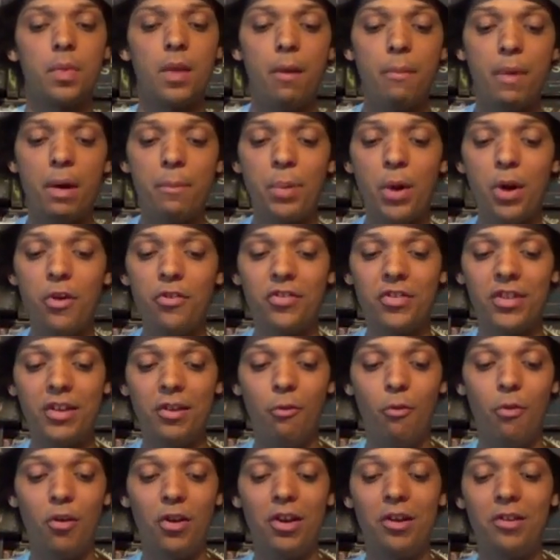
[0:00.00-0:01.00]
And I posted
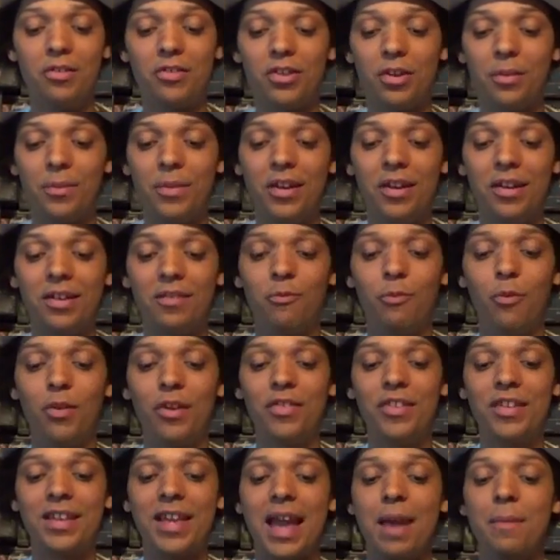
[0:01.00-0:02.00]
it on one of something like, one
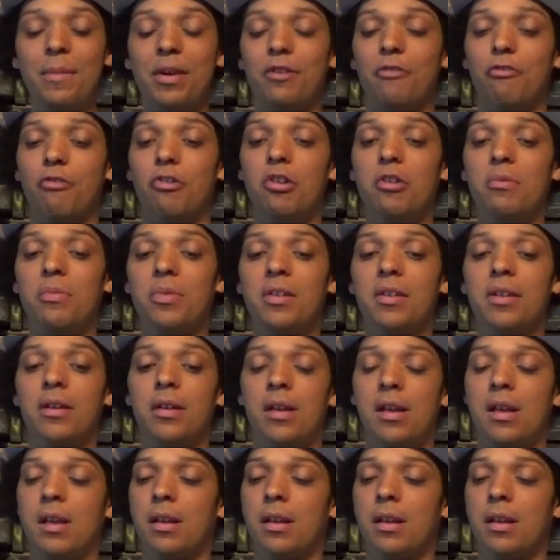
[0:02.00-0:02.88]
of the gaming groups,